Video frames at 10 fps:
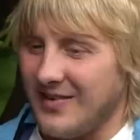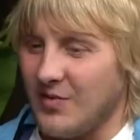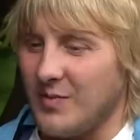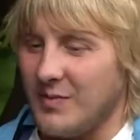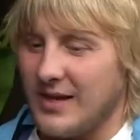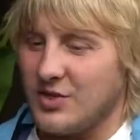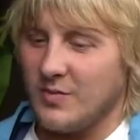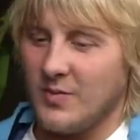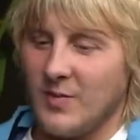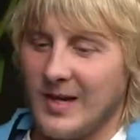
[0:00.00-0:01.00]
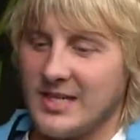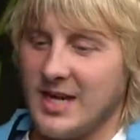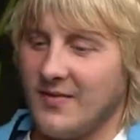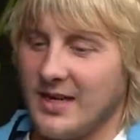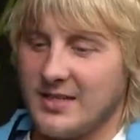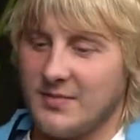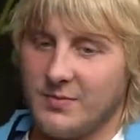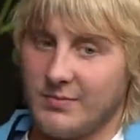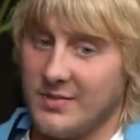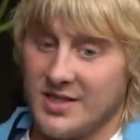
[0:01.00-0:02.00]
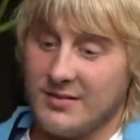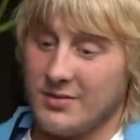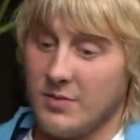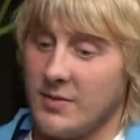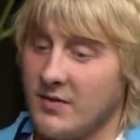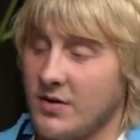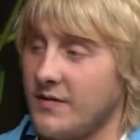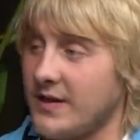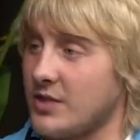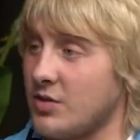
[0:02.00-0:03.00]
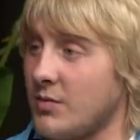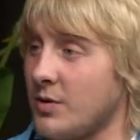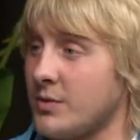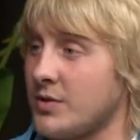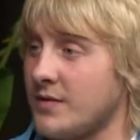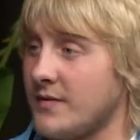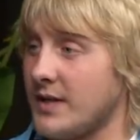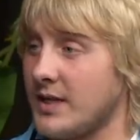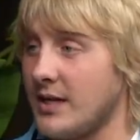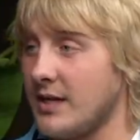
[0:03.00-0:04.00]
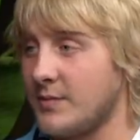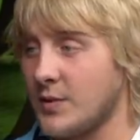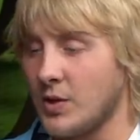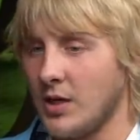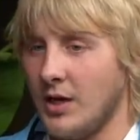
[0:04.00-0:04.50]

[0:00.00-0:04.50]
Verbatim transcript: know what you mean. Some ways I've had to miss out on when I've got fights coming up and stuff like that, lad, but